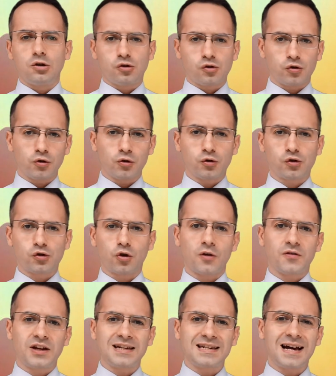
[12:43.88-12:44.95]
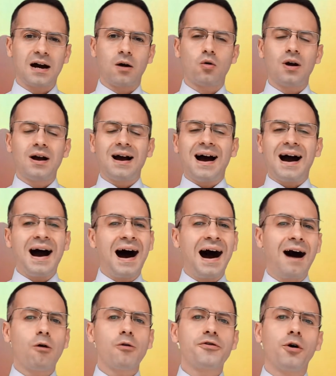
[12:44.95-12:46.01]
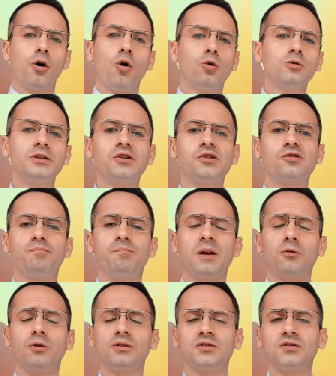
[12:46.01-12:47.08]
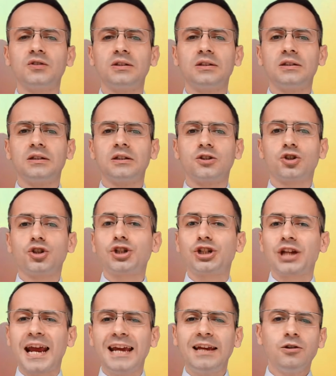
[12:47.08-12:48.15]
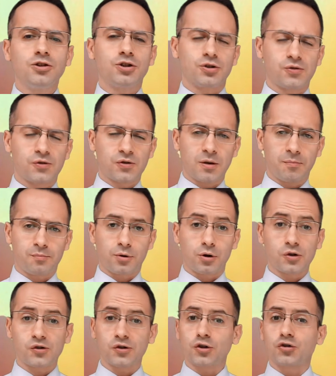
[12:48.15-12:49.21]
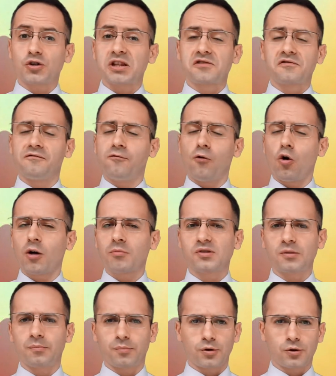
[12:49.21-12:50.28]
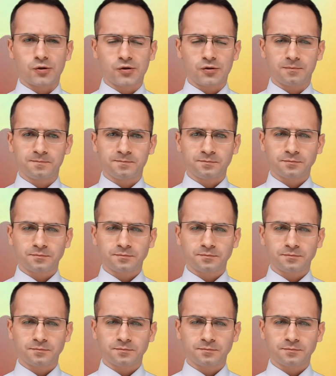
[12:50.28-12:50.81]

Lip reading: So you saw there now how the Holy Spirit changes a person, transforms a person.